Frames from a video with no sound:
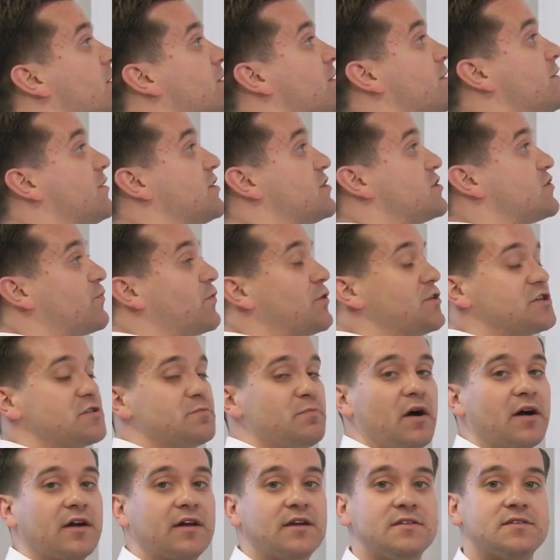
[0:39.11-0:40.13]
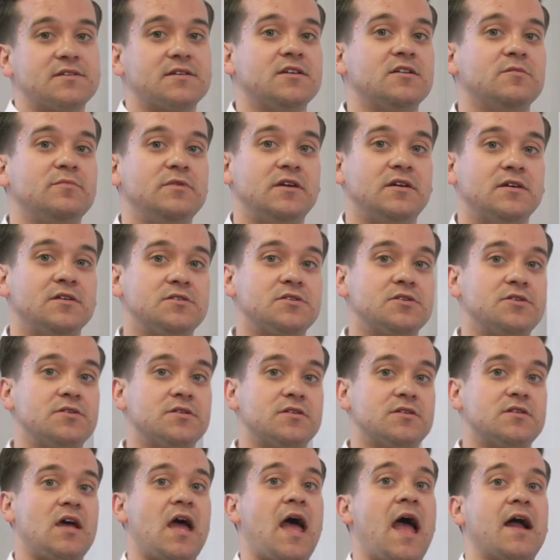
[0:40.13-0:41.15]
This first bucket's going to be considered
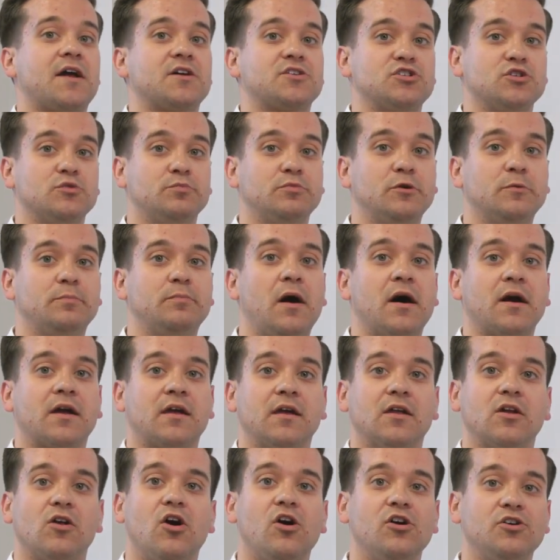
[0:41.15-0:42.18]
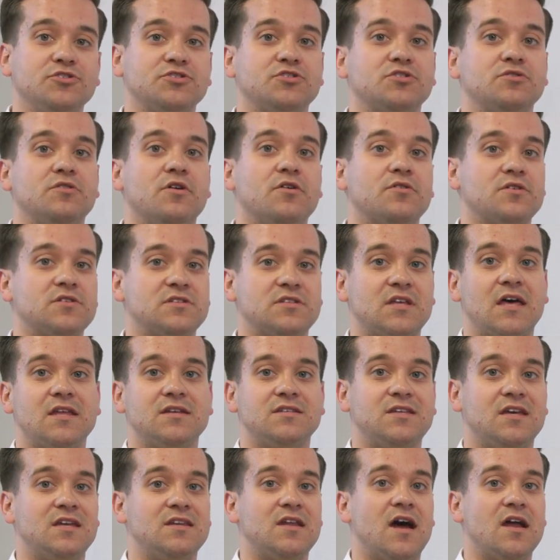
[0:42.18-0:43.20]
a taxable bucket, also known as that
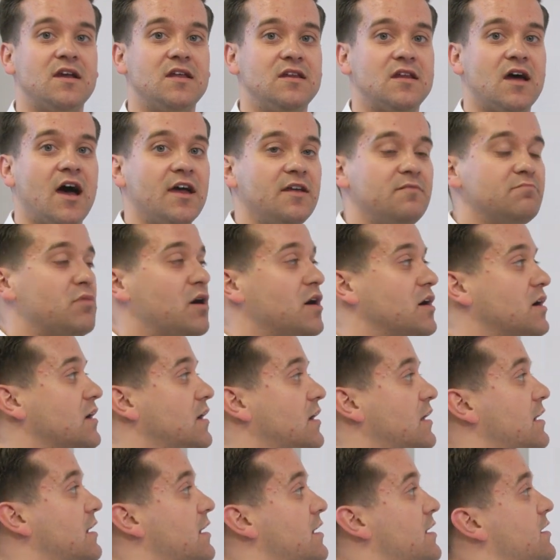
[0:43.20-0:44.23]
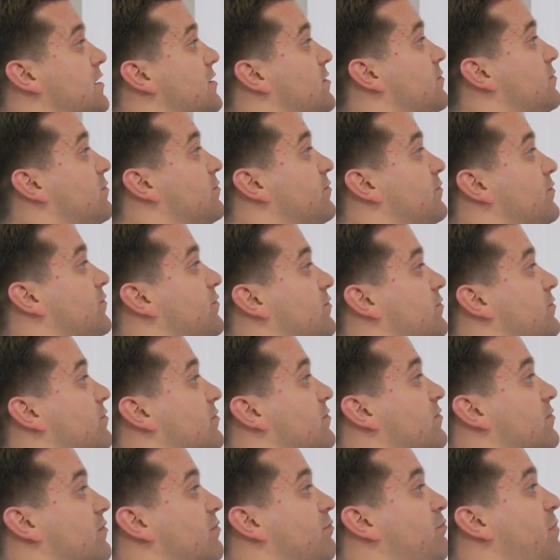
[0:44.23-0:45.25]
1099 bucket.
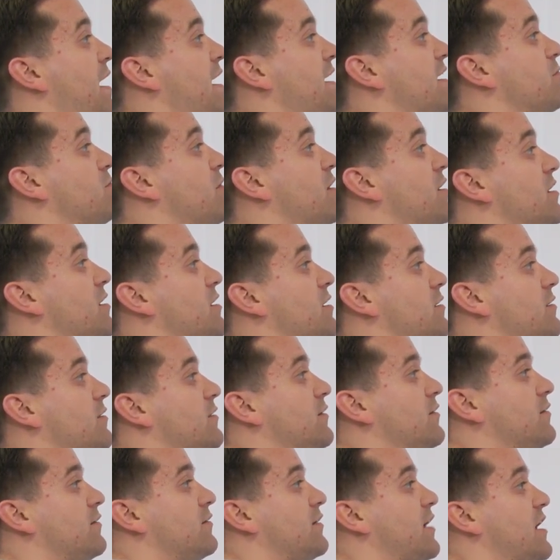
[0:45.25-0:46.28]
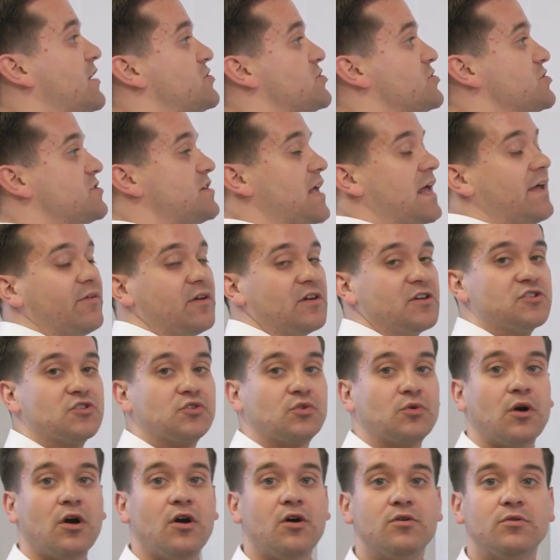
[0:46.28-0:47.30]
Bank money, as your savings
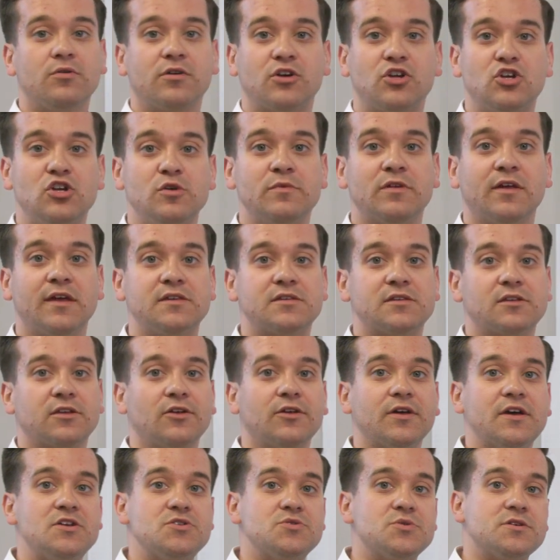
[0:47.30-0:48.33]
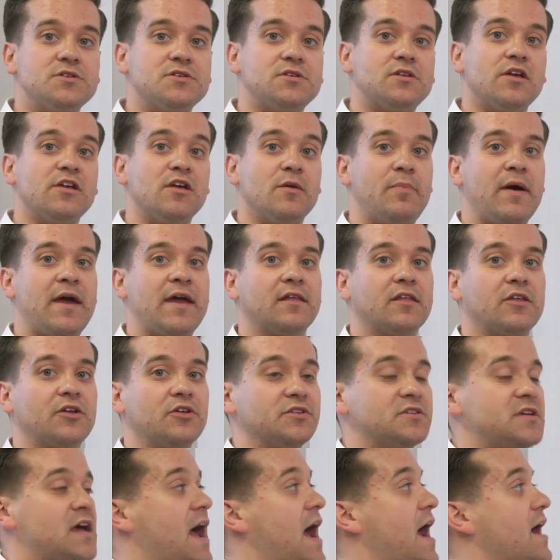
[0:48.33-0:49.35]
grow, accumulates a little interest, you pay a
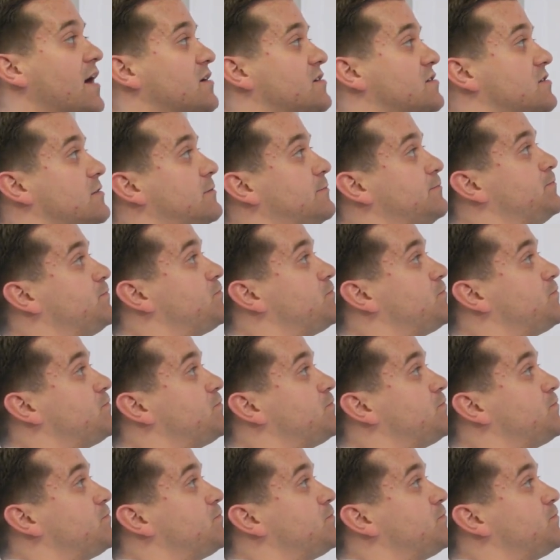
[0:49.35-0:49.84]
little tax.